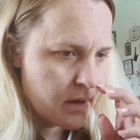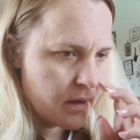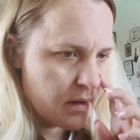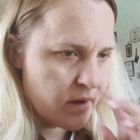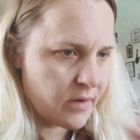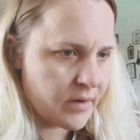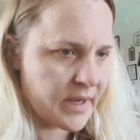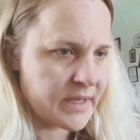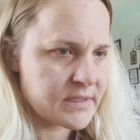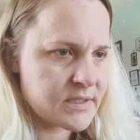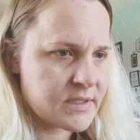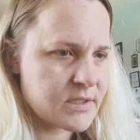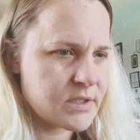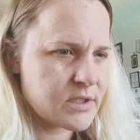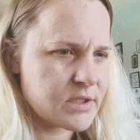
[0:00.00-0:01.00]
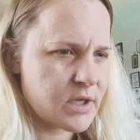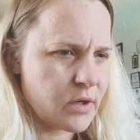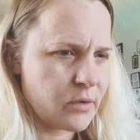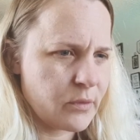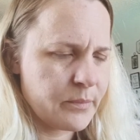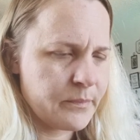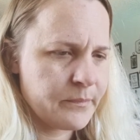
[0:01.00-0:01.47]
Okay,
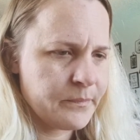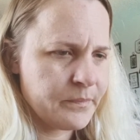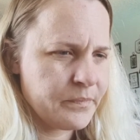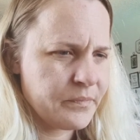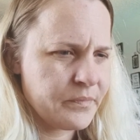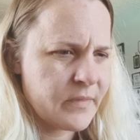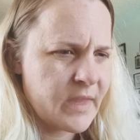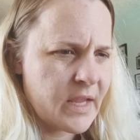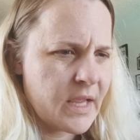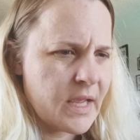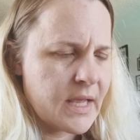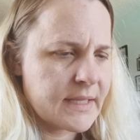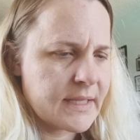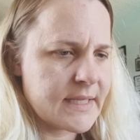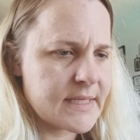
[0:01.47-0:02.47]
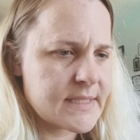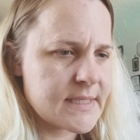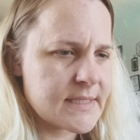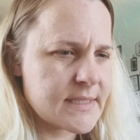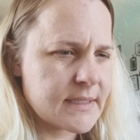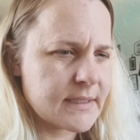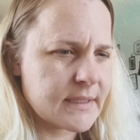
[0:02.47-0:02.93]
so this
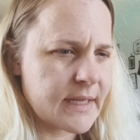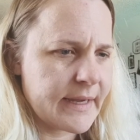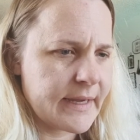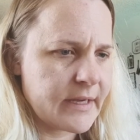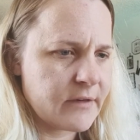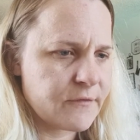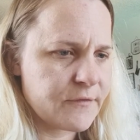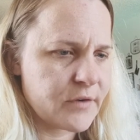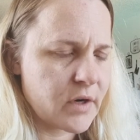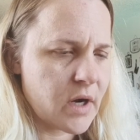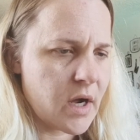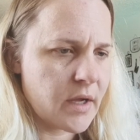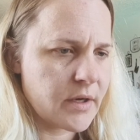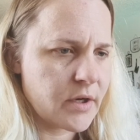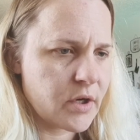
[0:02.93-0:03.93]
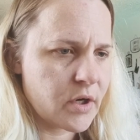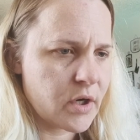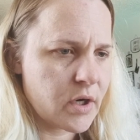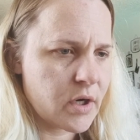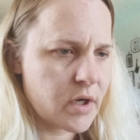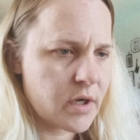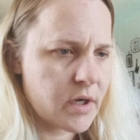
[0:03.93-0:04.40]
is a light for
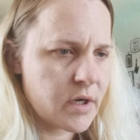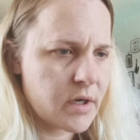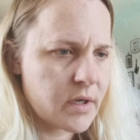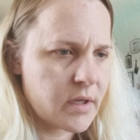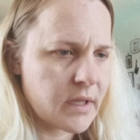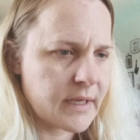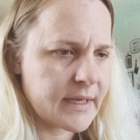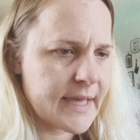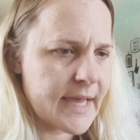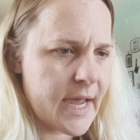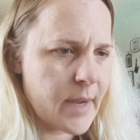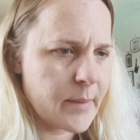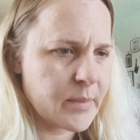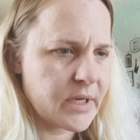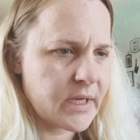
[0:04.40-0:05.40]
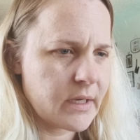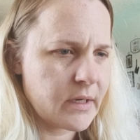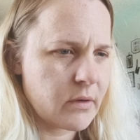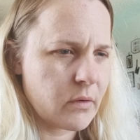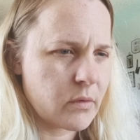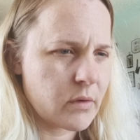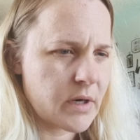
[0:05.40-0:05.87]
under a cabinet
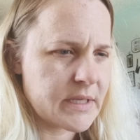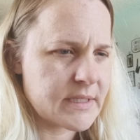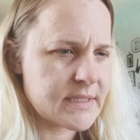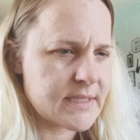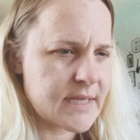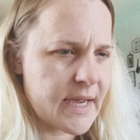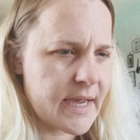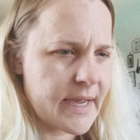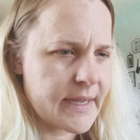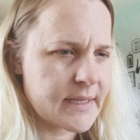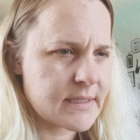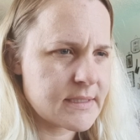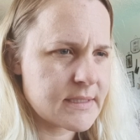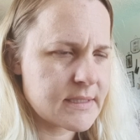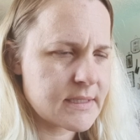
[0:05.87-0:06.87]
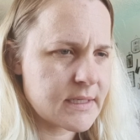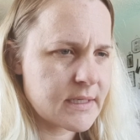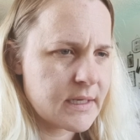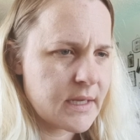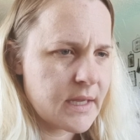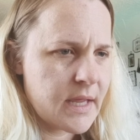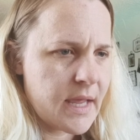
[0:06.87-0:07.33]
or a desk,
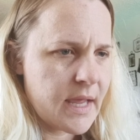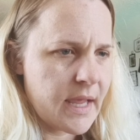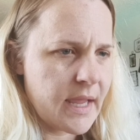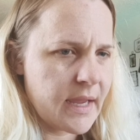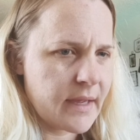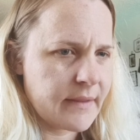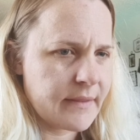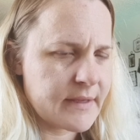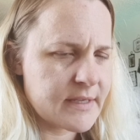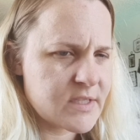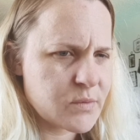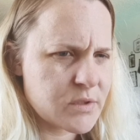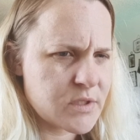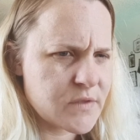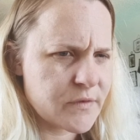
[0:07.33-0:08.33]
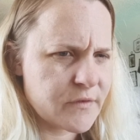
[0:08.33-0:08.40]
and this was for